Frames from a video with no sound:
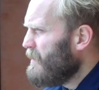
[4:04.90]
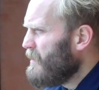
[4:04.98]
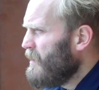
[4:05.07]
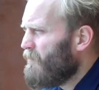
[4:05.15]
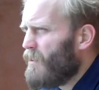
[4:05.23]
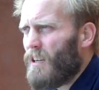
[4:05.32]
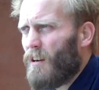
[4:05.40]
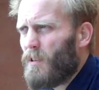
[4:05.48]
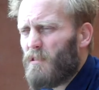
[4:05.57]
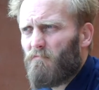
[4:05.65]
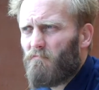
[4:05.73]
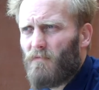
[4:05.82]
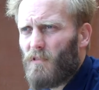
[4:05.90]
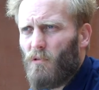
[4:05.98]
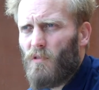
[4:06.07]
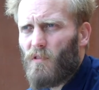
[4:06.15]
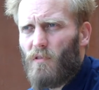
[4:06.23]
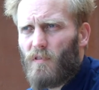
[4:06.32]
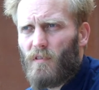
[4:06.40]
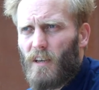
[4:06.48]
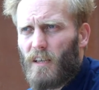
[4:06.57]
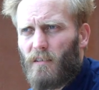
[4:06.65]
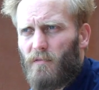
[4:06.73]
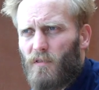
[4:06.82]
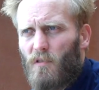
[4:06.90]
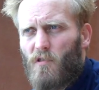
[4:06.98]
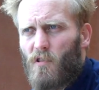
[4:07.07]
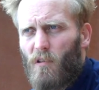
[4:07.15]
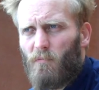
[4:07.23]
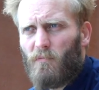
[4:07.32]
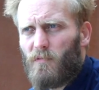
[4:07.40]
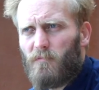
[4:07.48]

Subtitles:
I don't know, really. I mean, all sorts, like Duchamp,